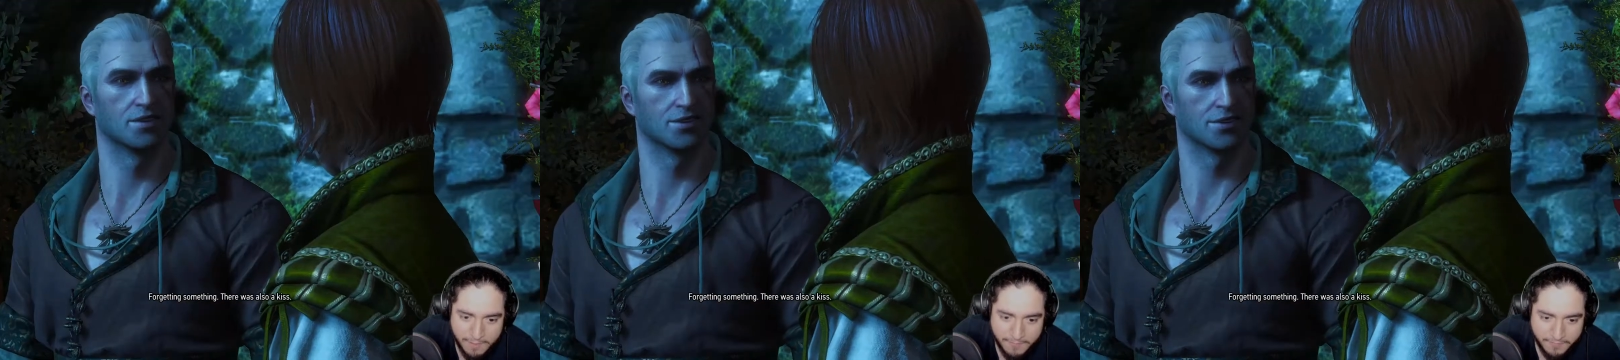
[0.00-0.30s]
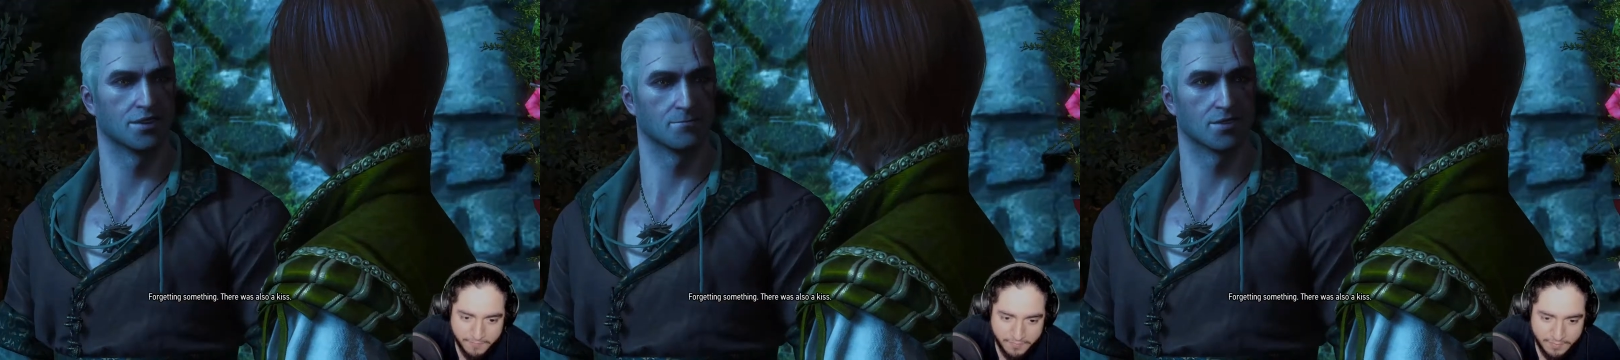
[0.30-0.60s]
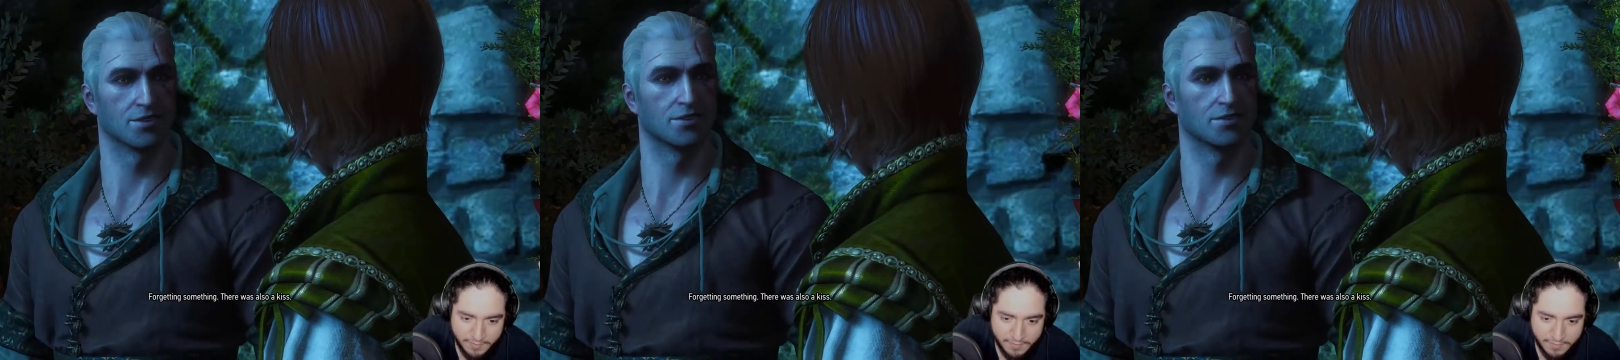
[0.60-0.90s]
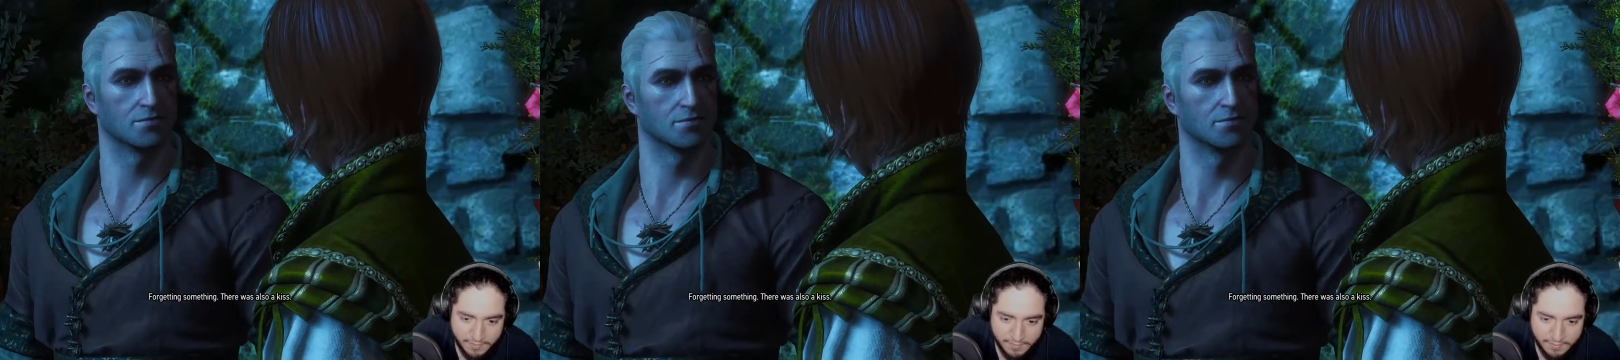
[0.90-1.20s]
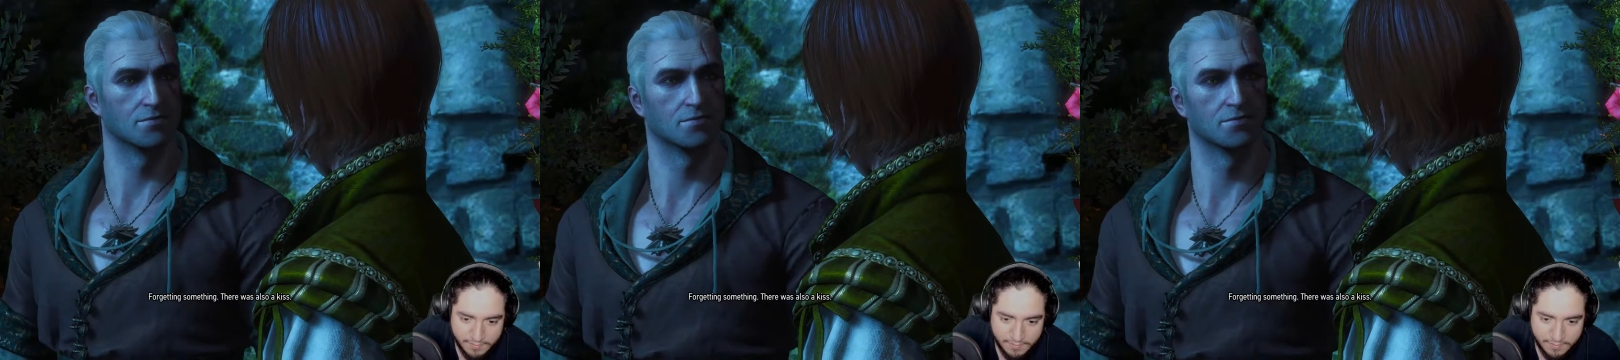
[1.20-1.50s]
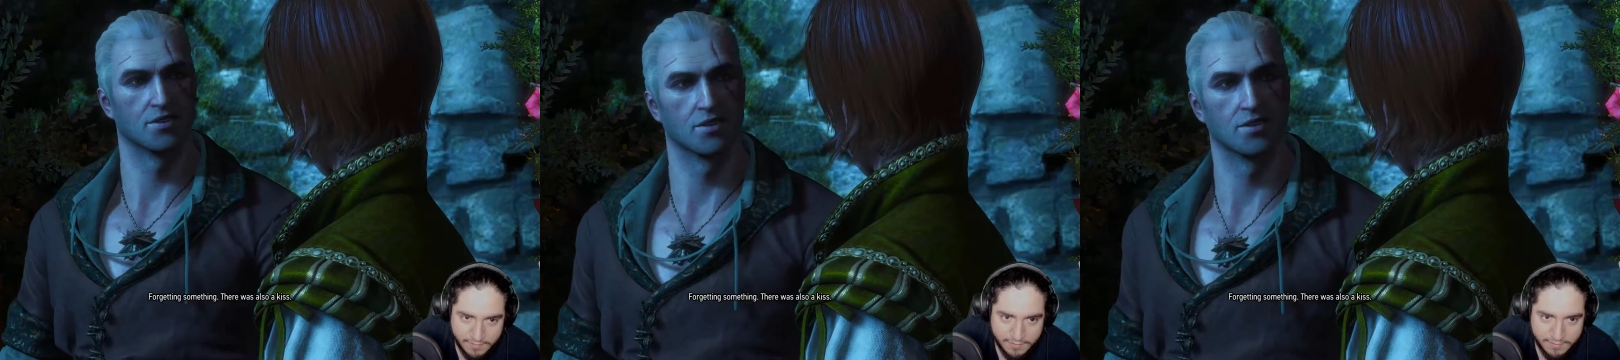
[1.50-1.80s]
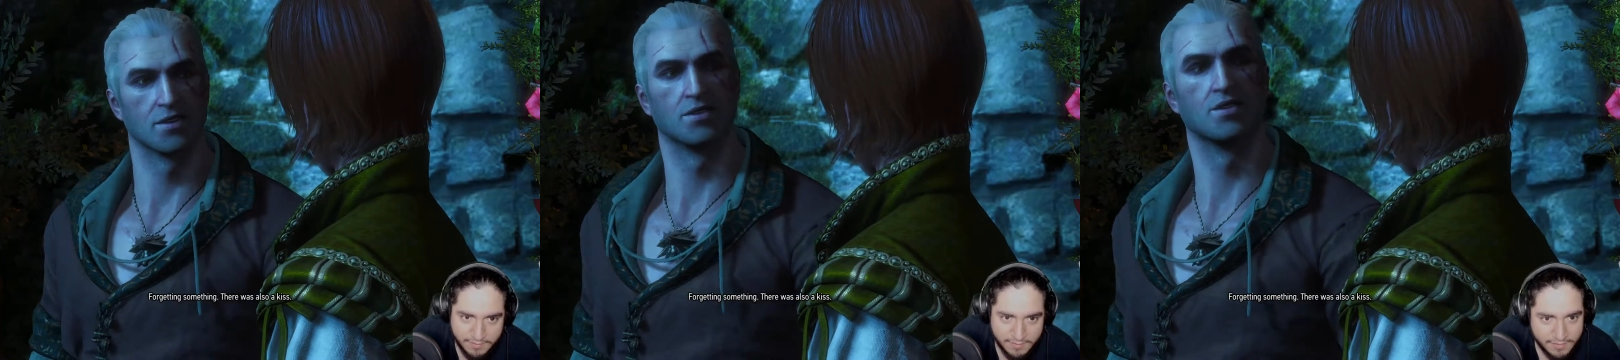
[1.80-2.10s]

Speaker 1: Forgetting something. There was